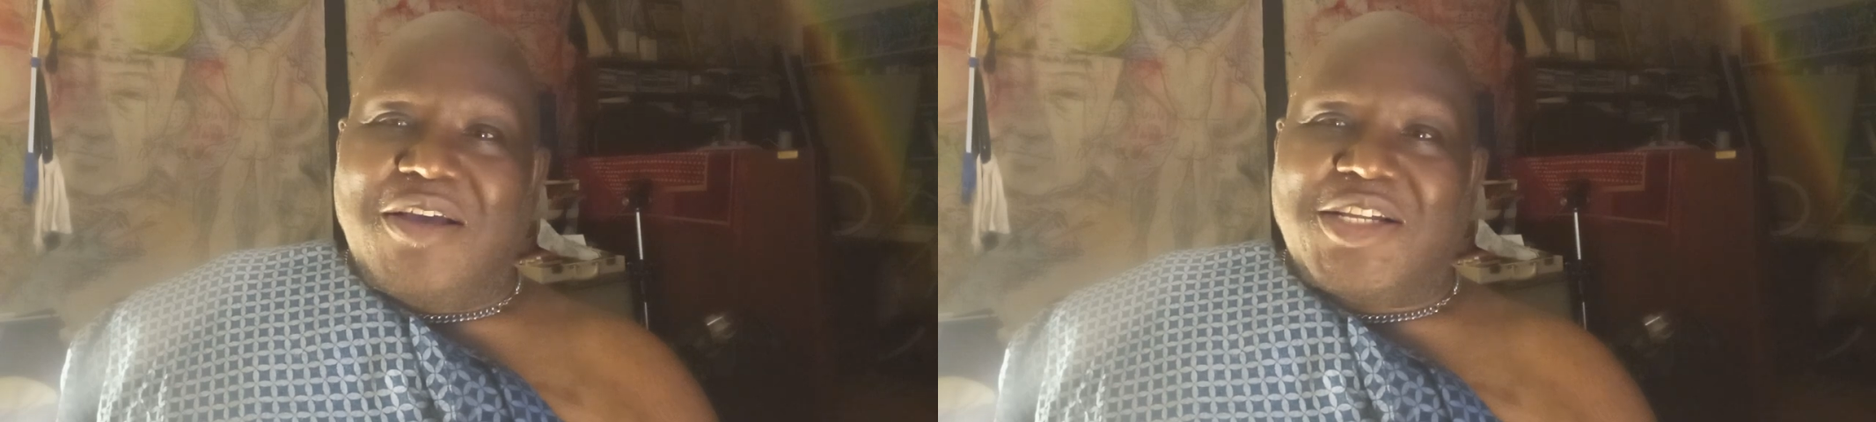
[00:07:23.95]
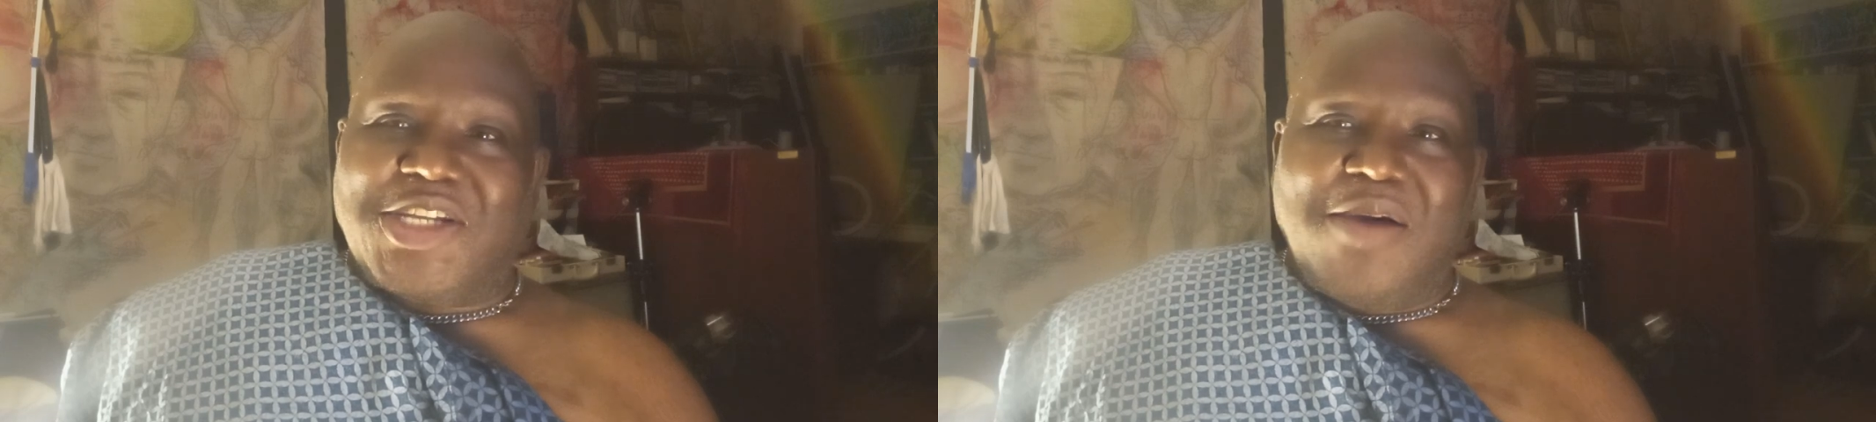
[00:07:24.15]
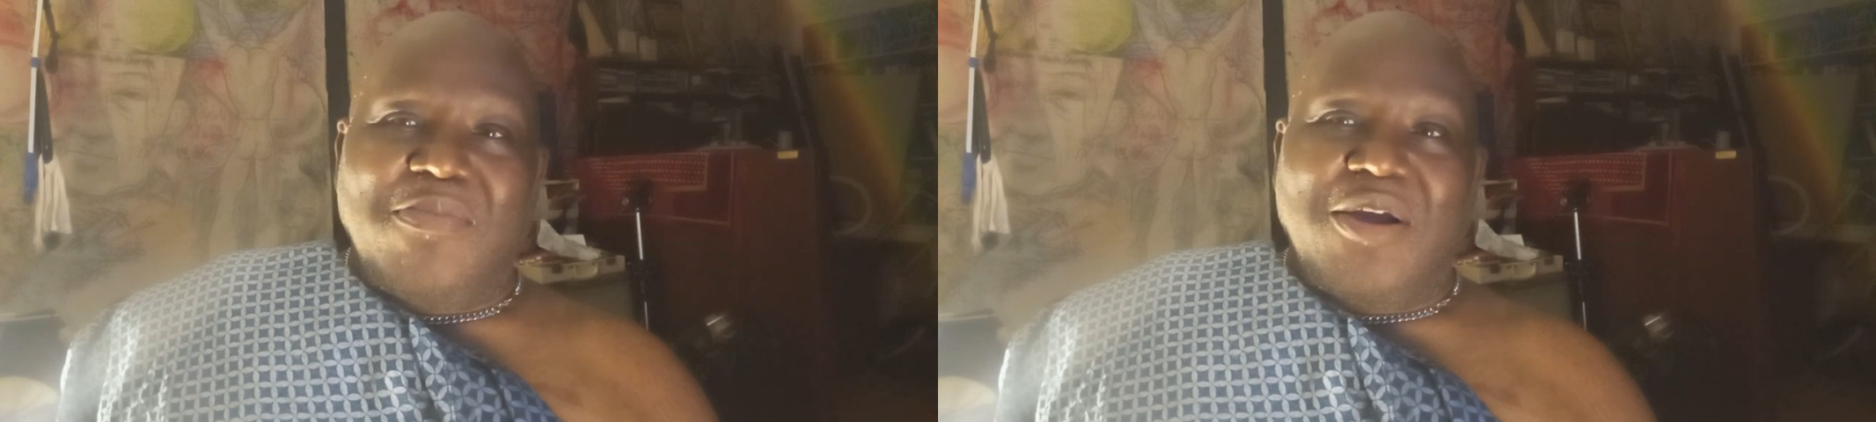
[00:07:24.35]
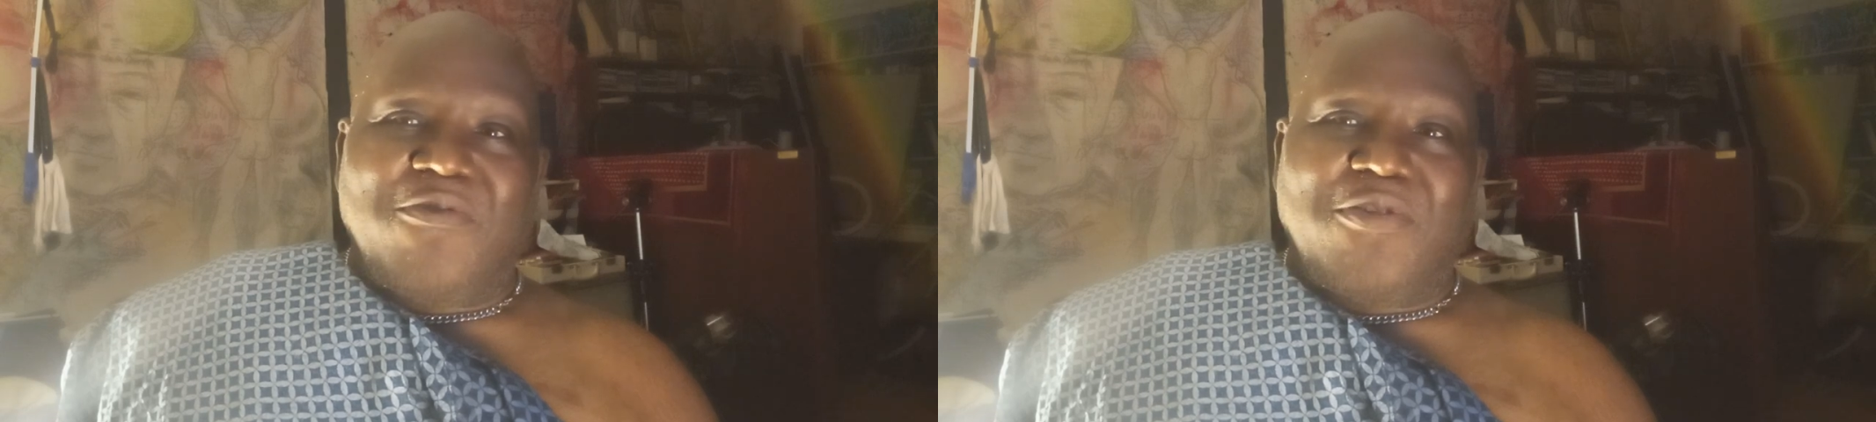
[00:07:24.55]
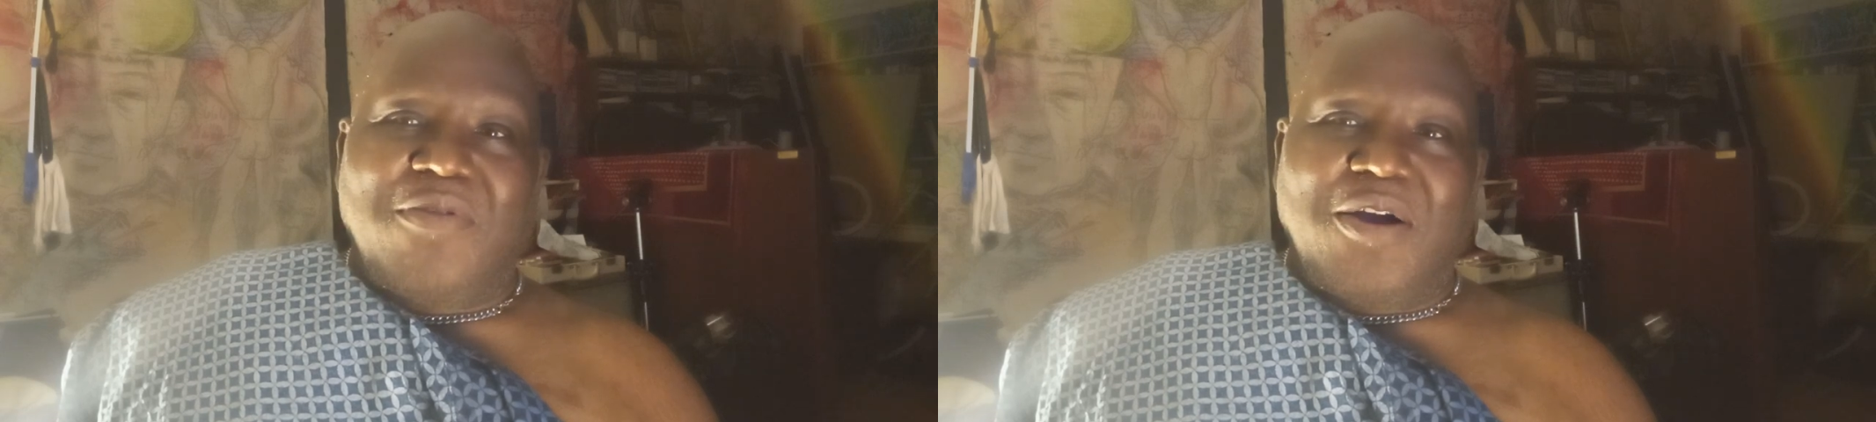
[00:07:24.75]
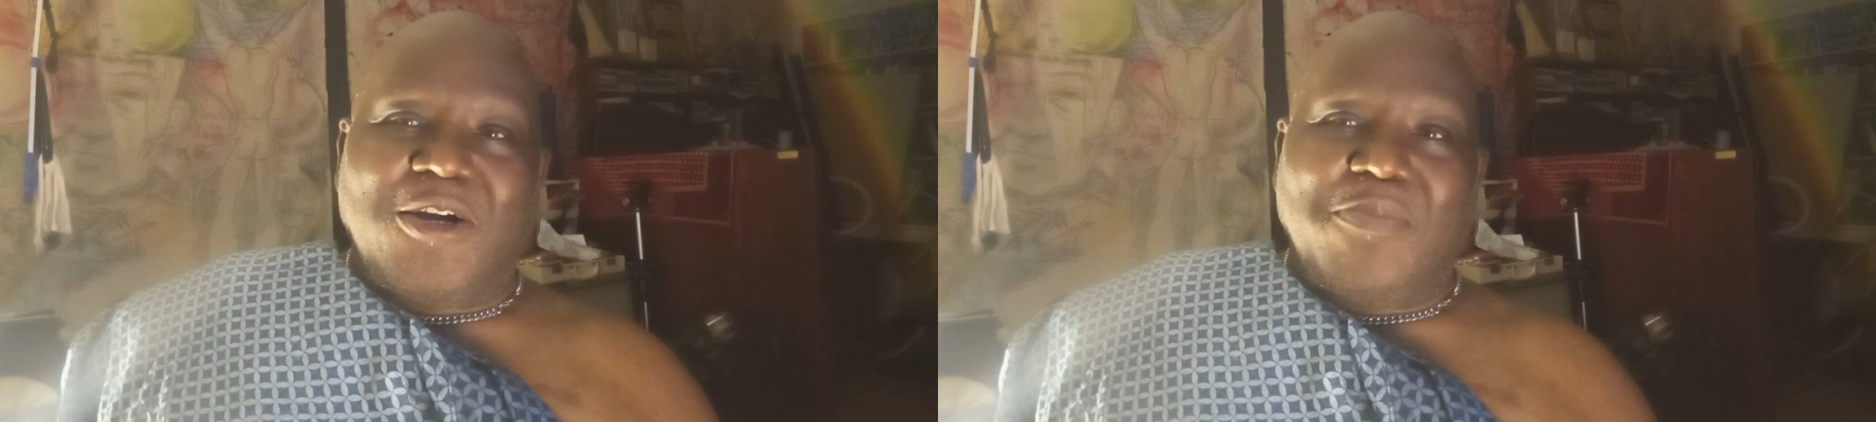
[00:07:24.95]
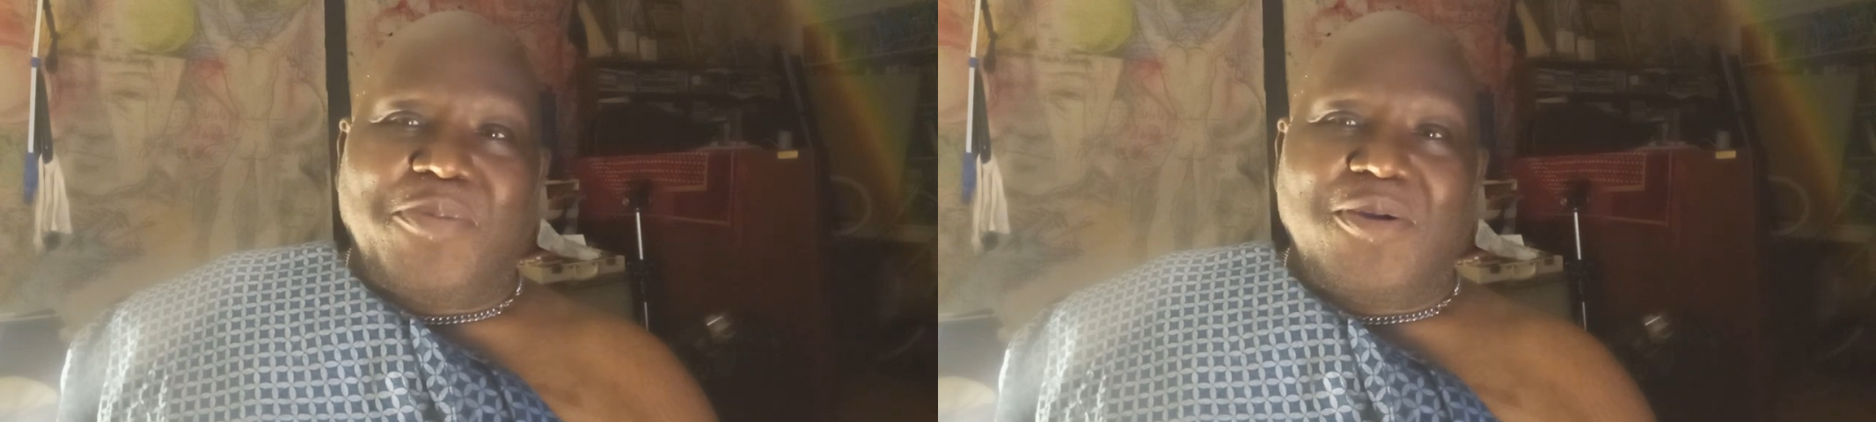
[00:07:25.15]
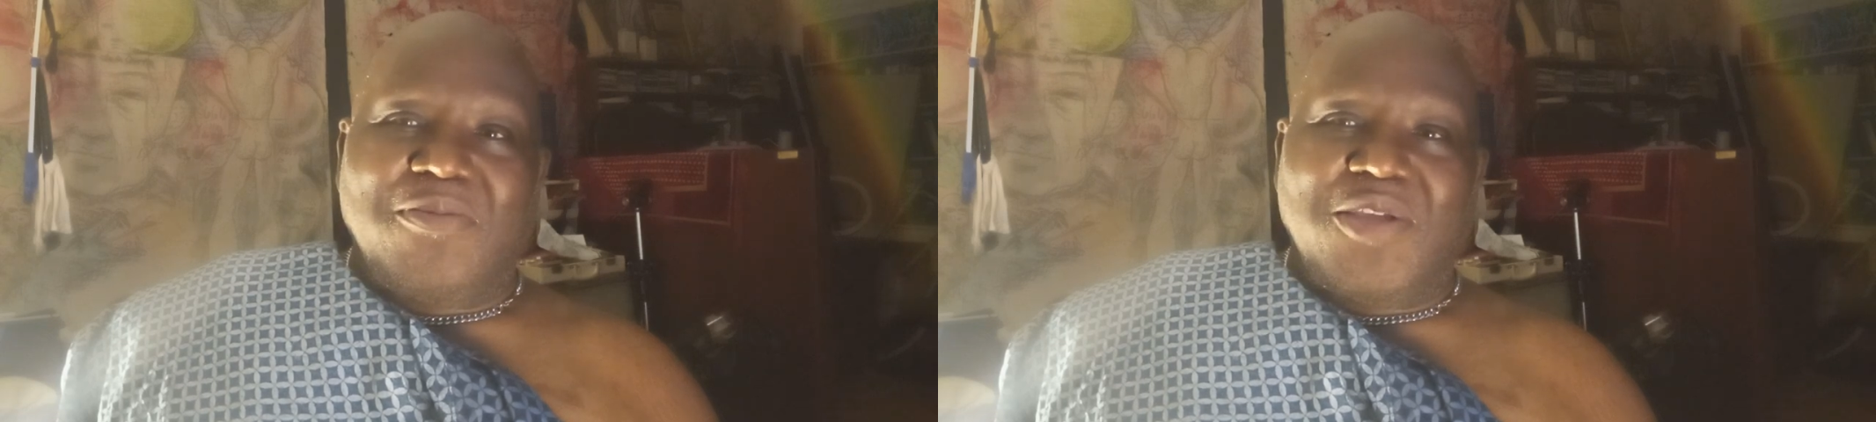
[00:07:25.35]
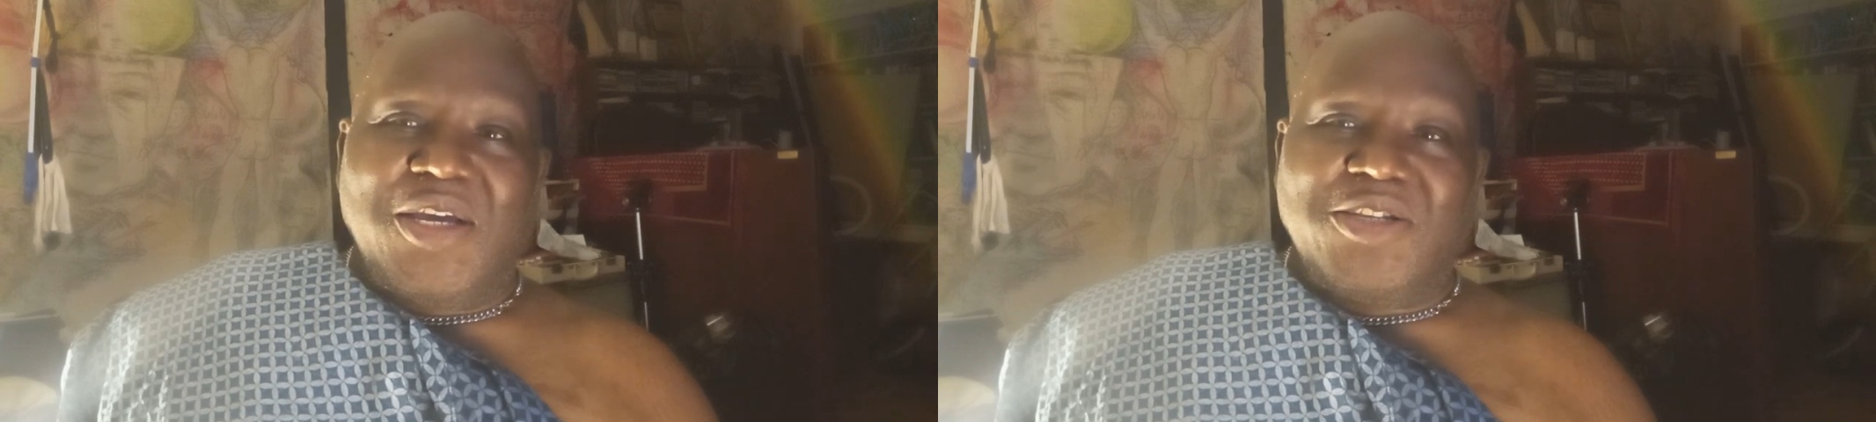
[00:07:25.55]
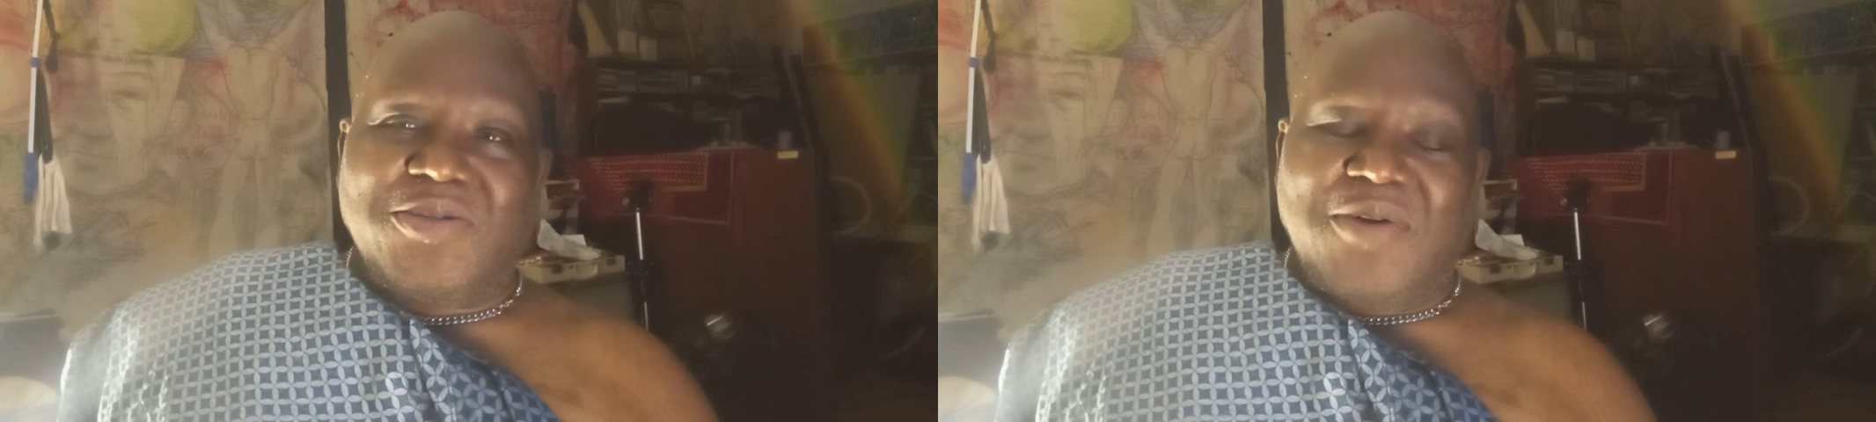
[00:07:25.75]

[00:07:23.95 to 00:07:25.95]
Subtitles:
somewhere for a couple of days